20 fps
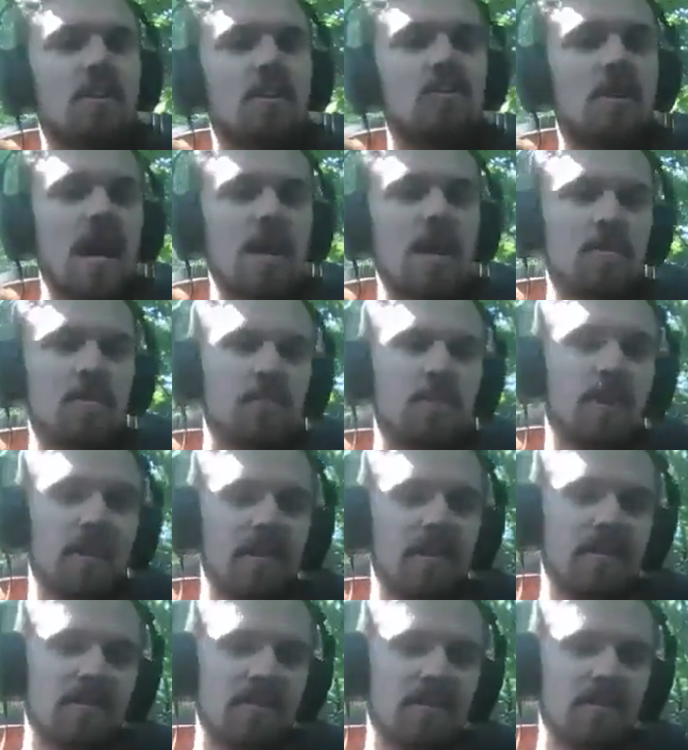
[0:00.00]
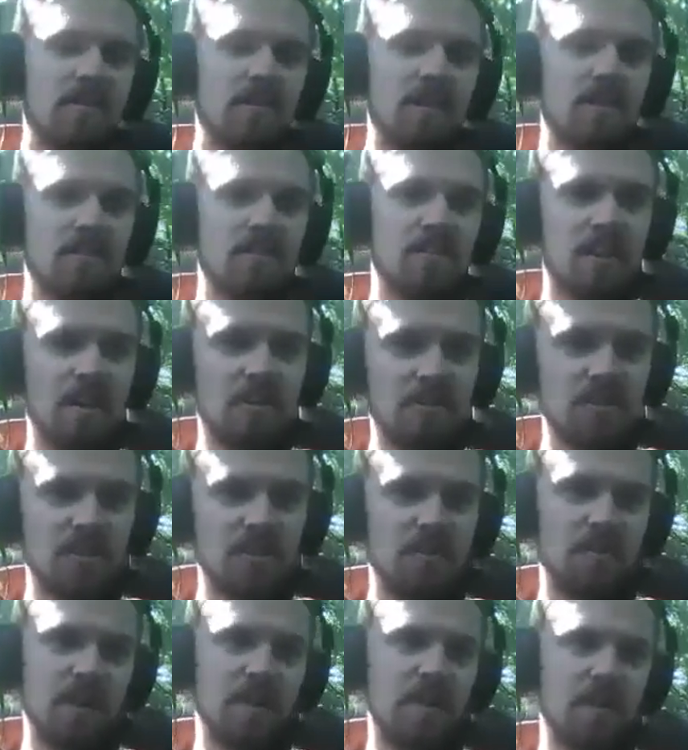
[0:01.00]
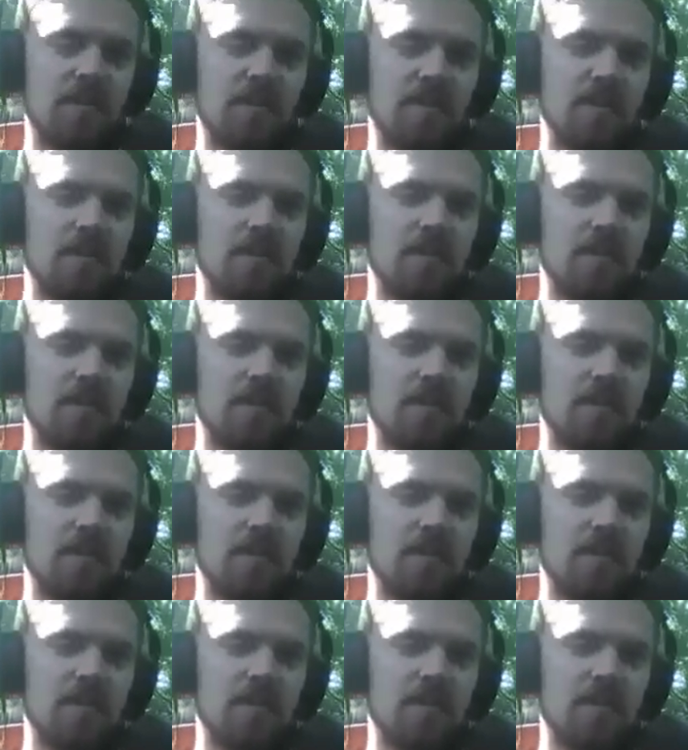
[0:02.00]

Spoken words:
to hyperabundance and scarcity of money,